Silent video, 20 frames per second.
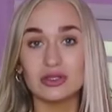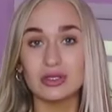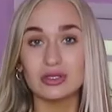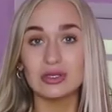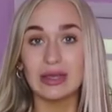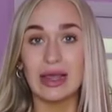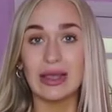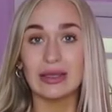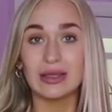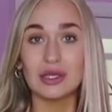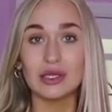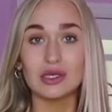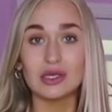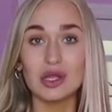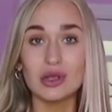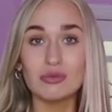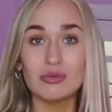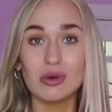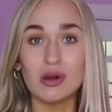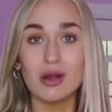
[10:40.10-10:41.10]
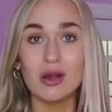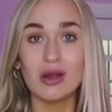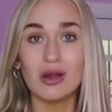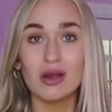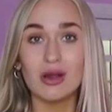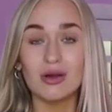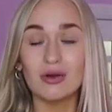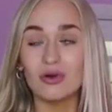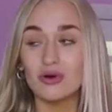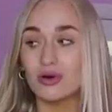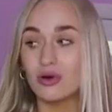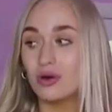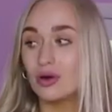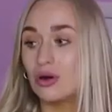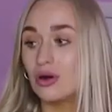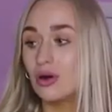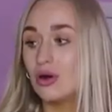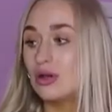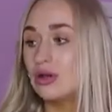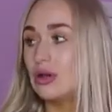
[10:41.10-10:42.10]
like no bra
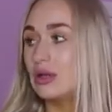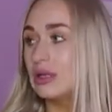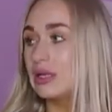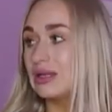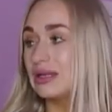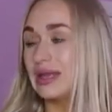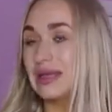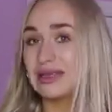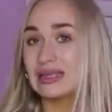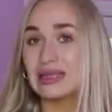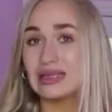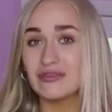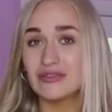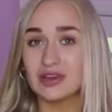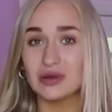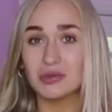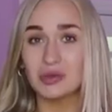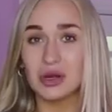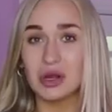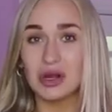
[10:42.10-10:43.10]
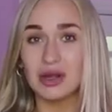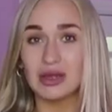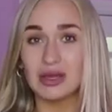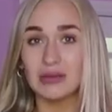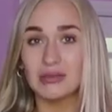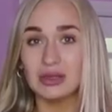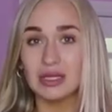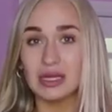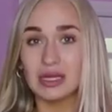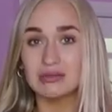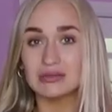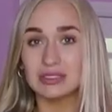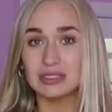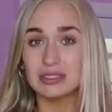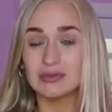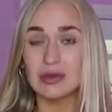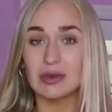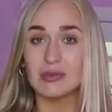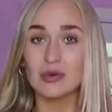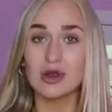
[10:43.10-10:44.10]
or like even a bra, like being able to
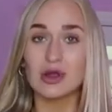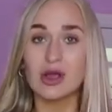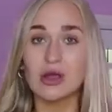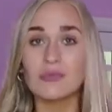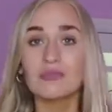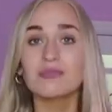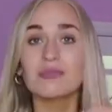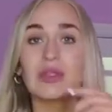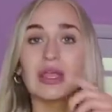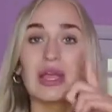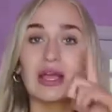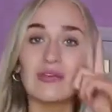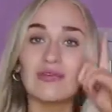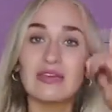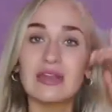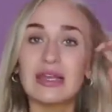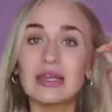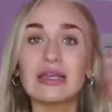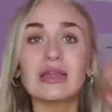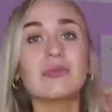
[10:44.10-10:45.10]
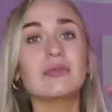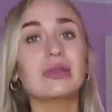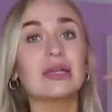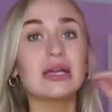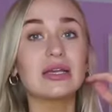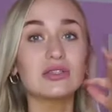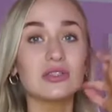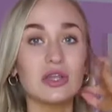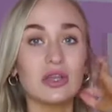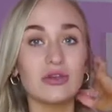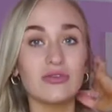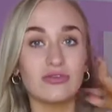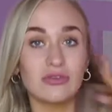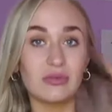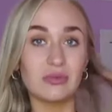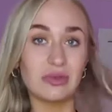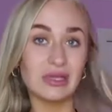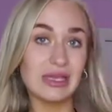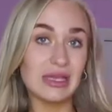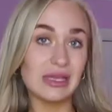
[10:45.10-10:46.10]
see my bra. I feel like it'd be nice over
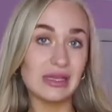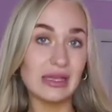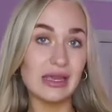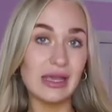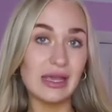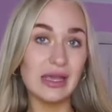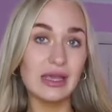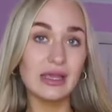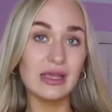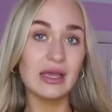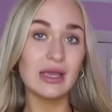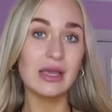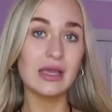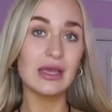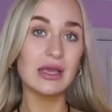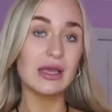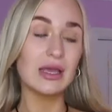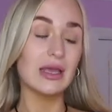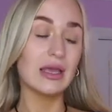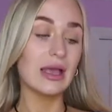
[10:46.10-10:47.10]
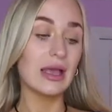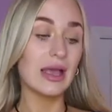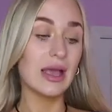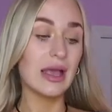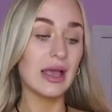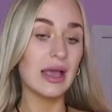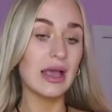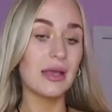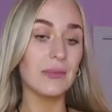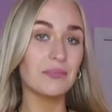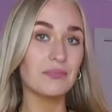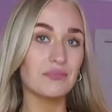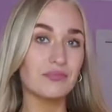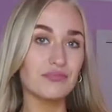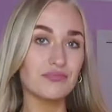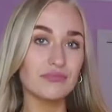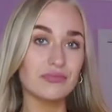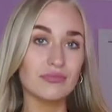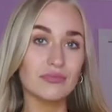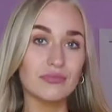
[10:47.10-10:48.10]
a bikini.
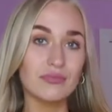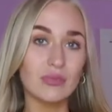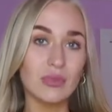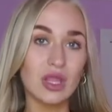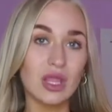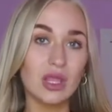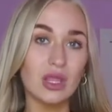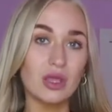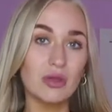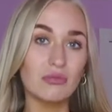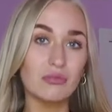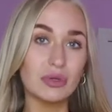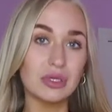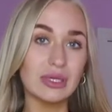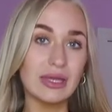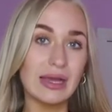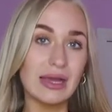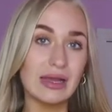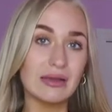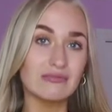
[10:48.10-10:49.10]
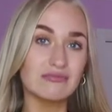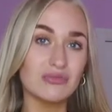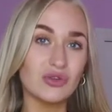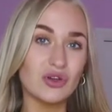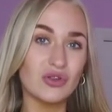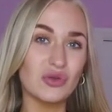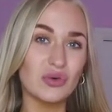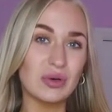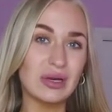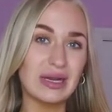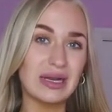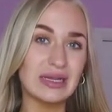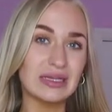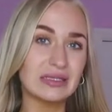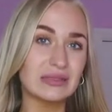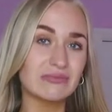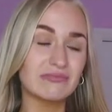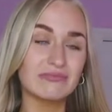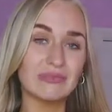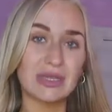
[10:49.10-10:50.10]
Um, but yeah,
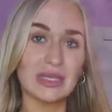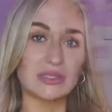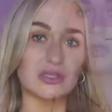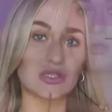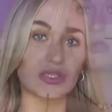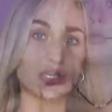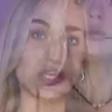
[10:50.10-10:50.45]
otherwise, to